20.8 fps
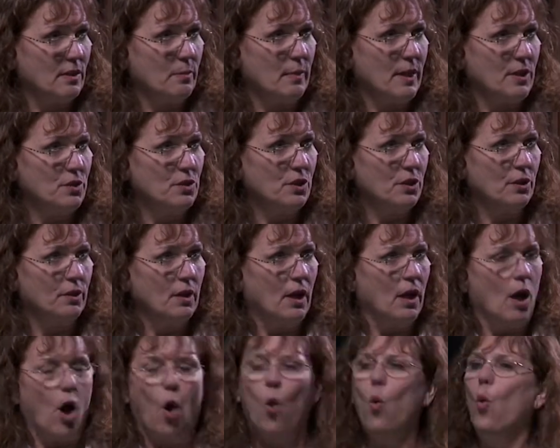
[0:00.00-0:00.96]
semester,
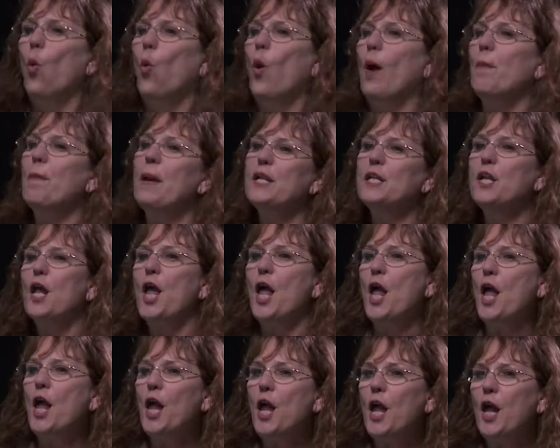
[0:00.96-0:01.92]
oh, I made an
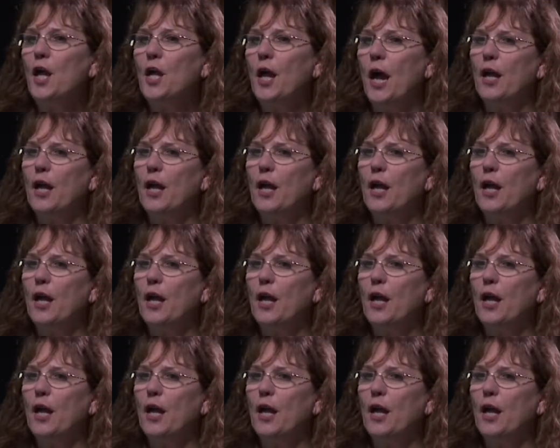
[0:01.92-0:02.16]
A.